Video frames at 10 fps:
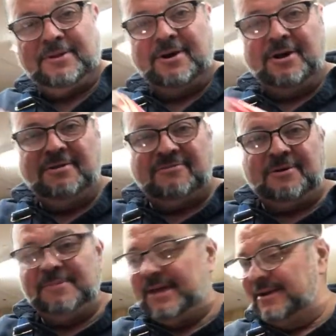are all from
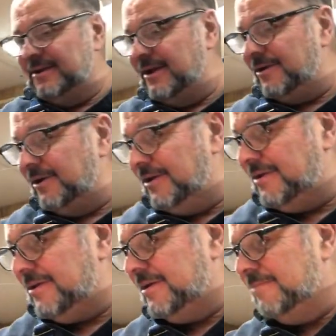that area.
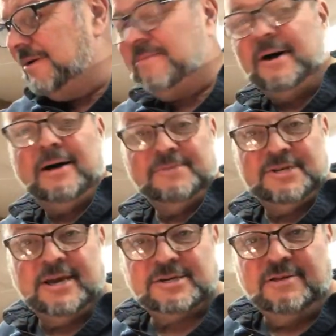My mom is
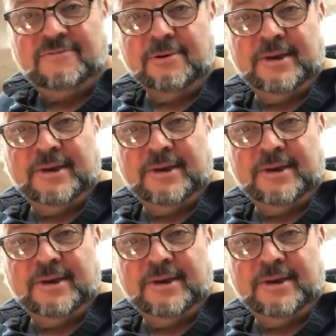actually from